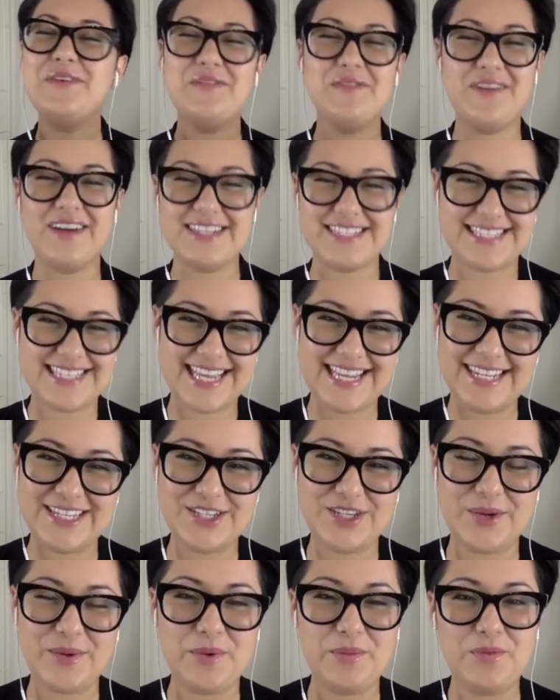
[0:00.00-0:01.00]
watched any
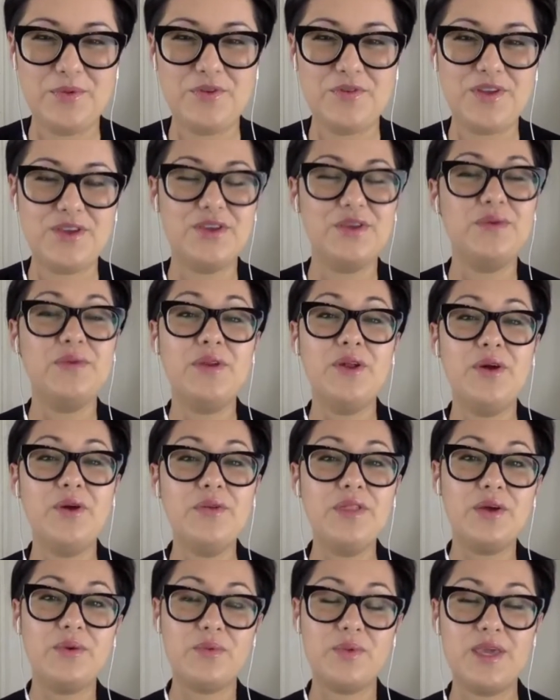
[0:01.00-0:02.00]
show or movie, you know
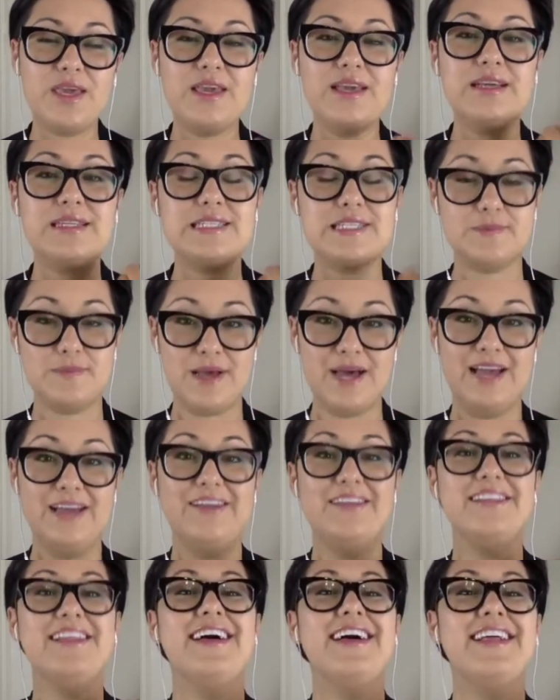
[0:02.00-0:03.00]
that we
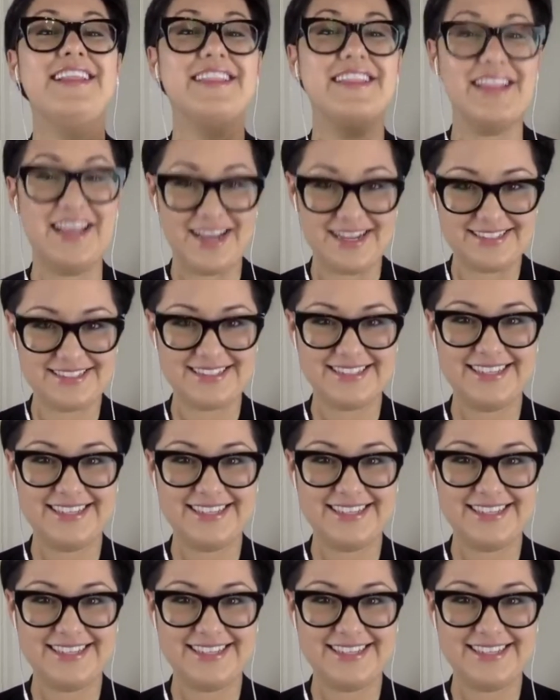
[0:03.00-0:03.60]
smile a lot.